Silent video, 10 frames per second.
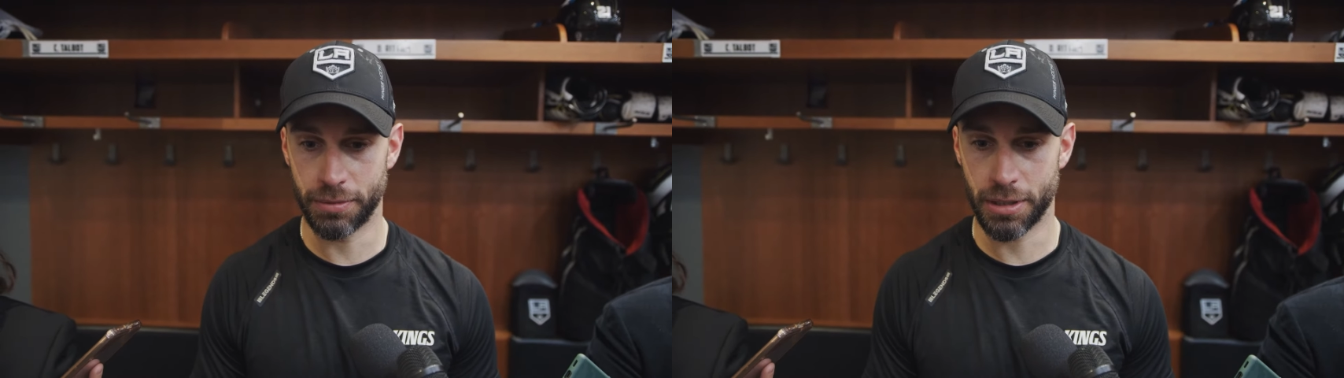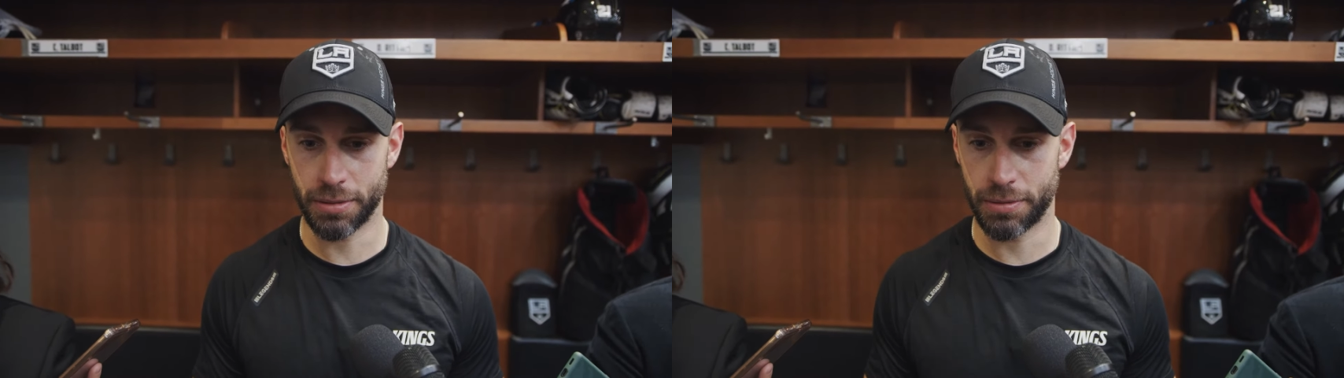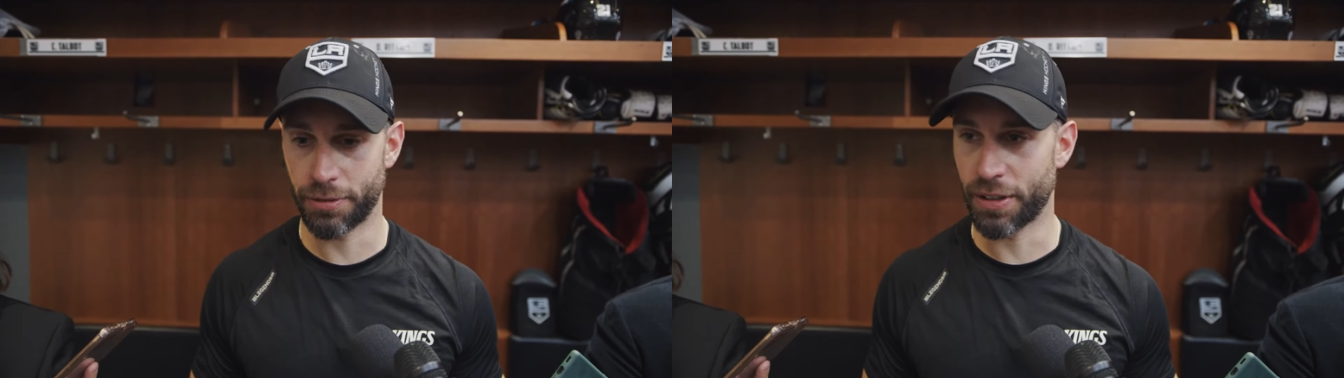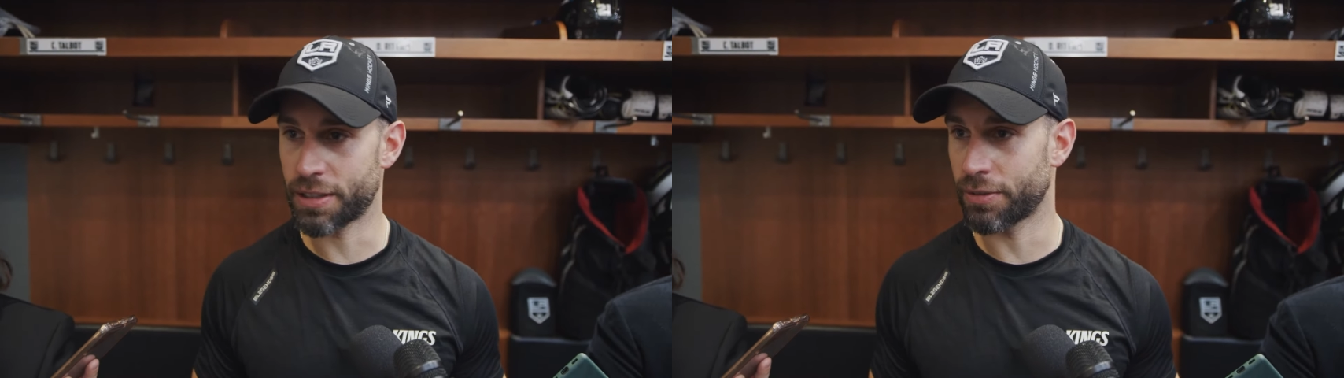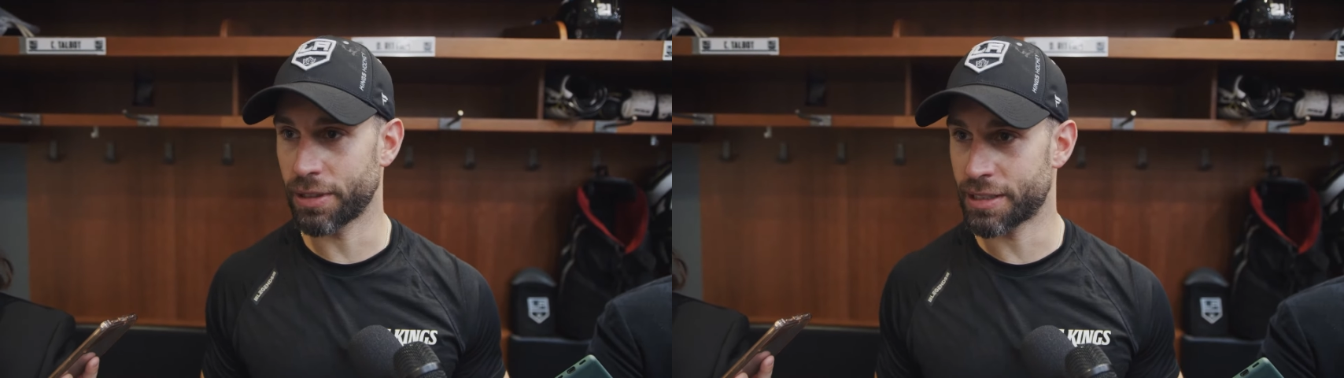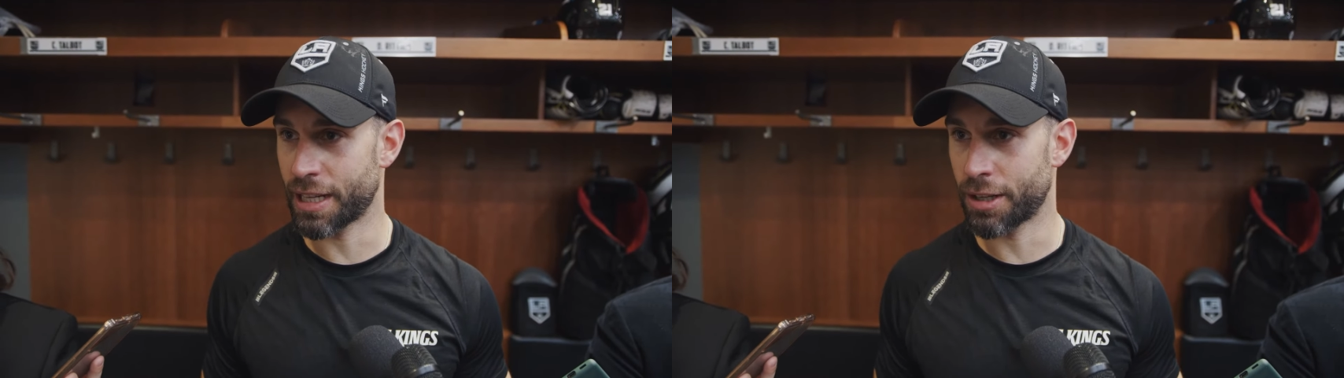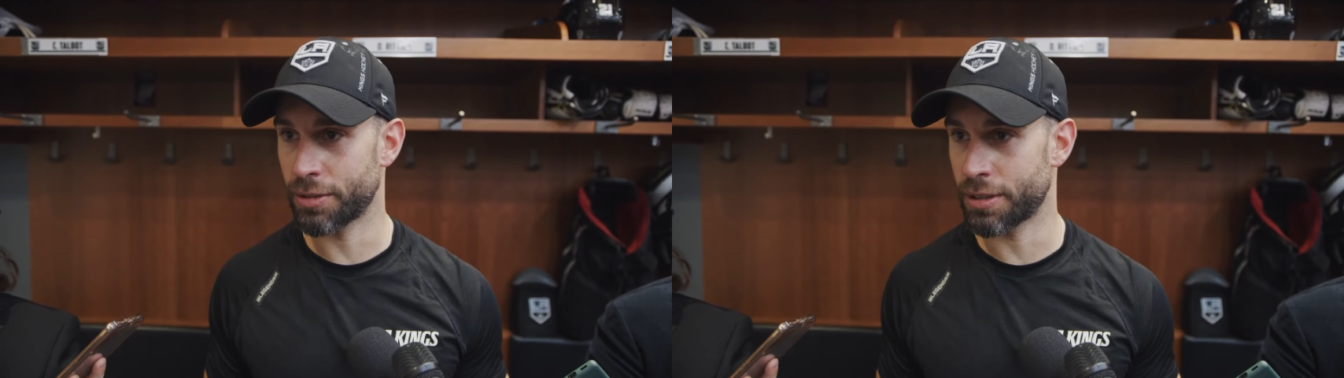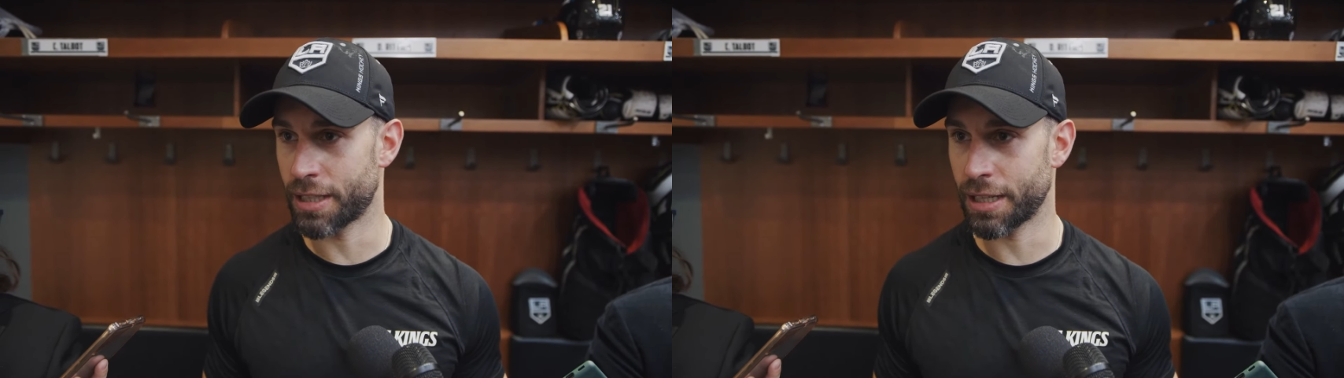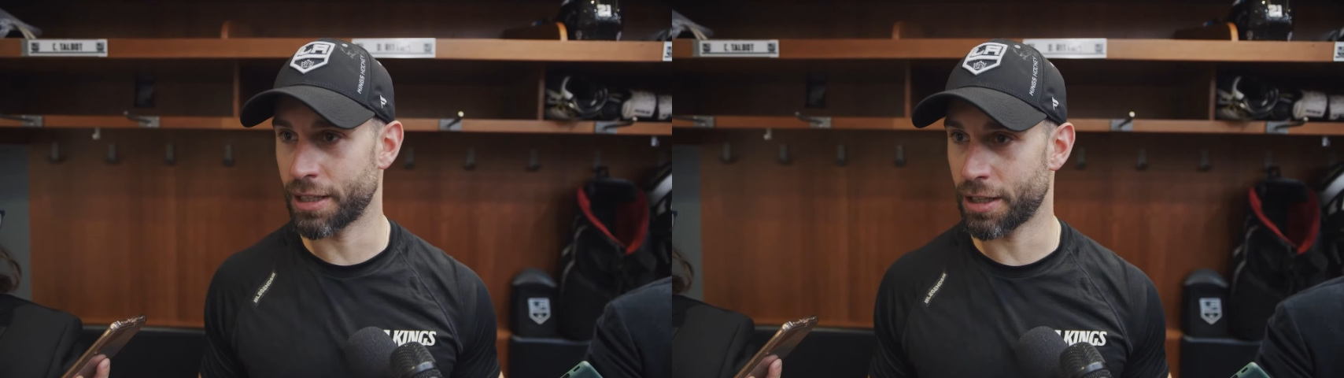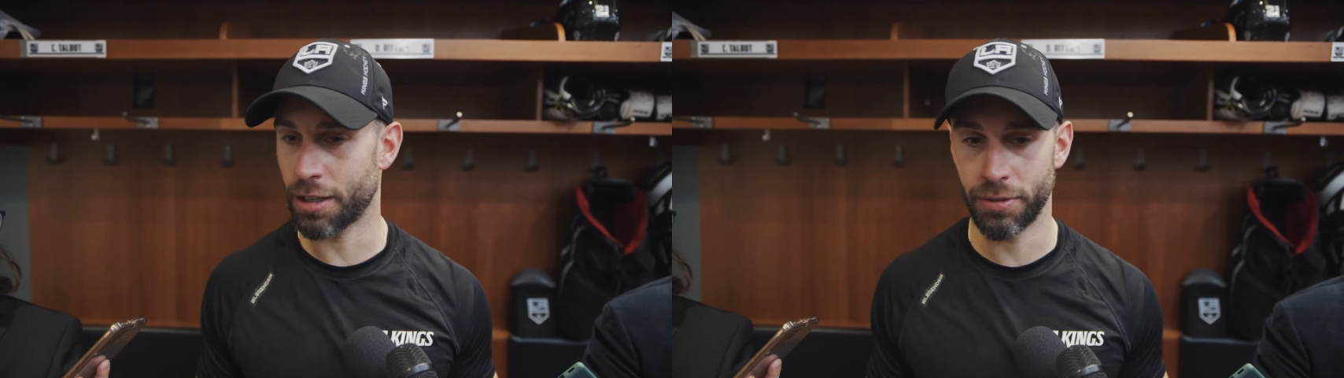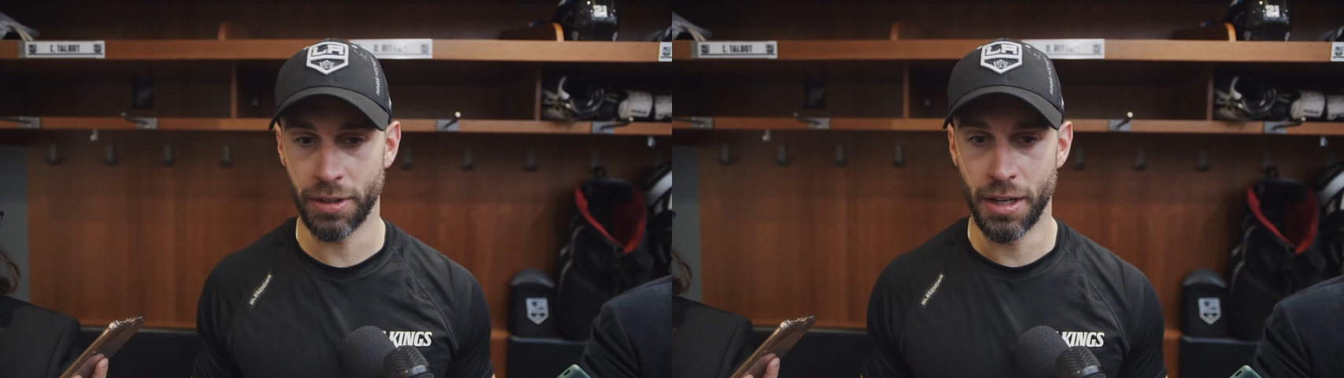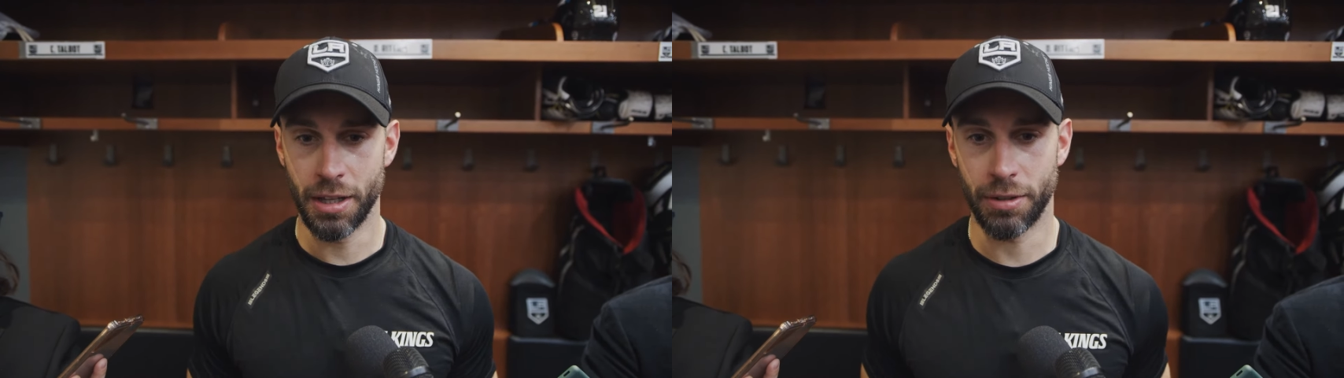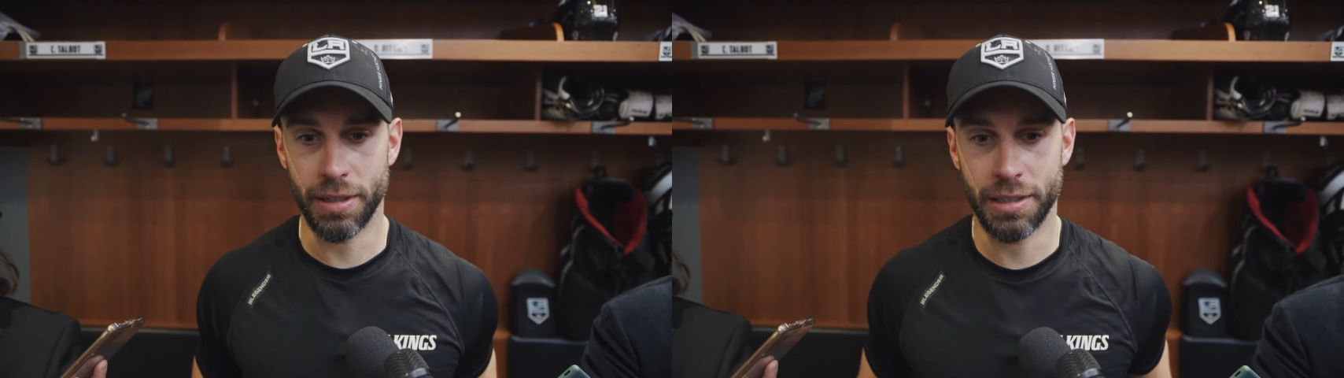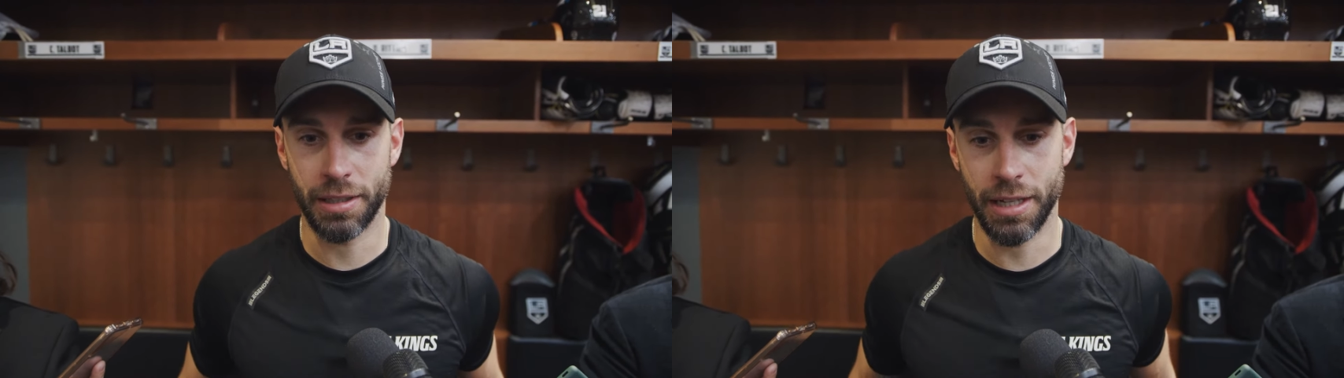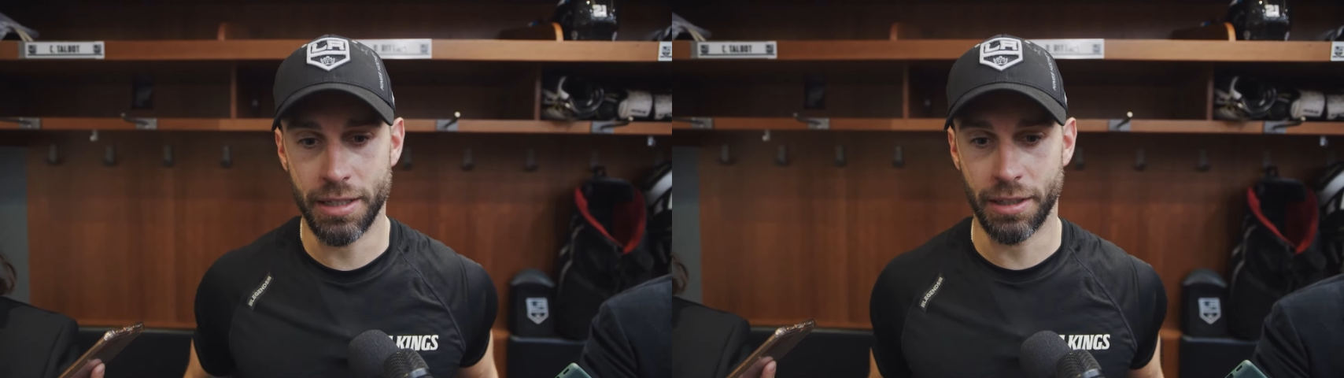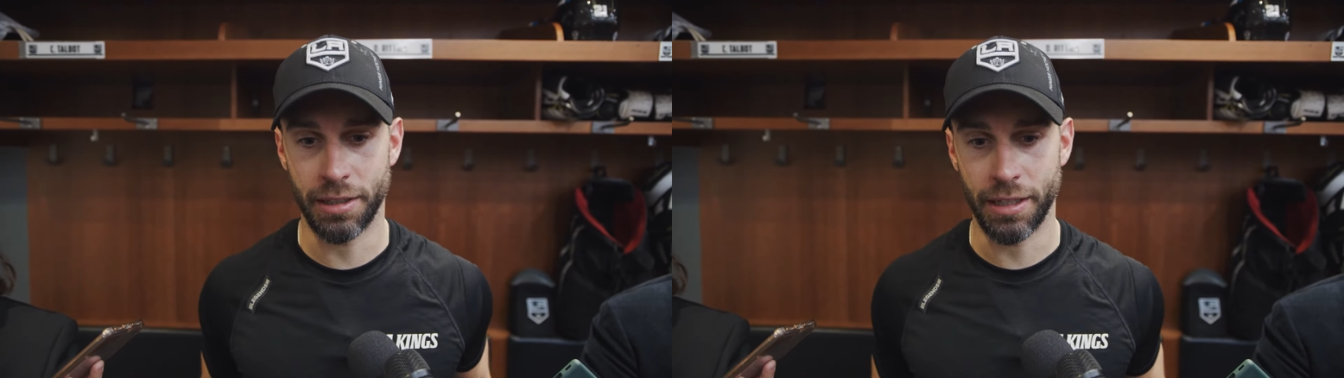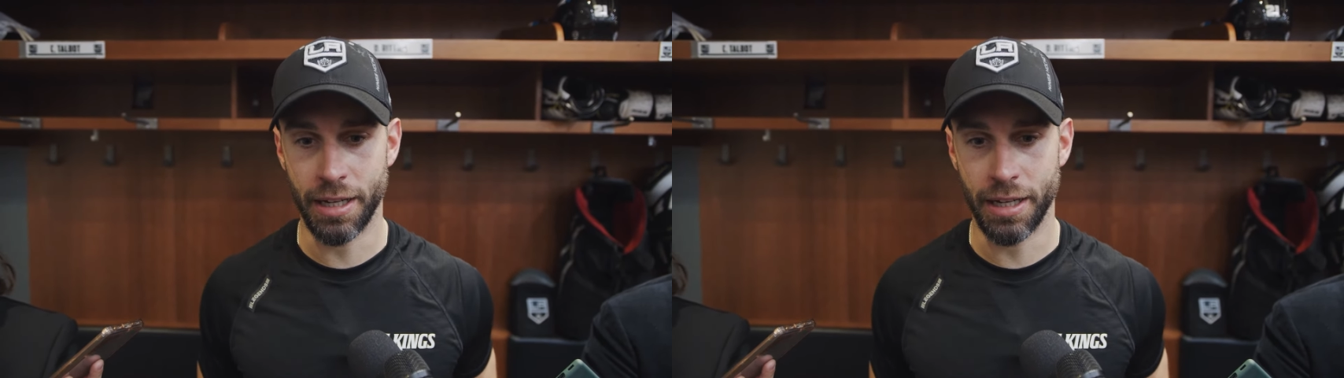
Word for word: just defensively sound and taking care of the rest of the guys on the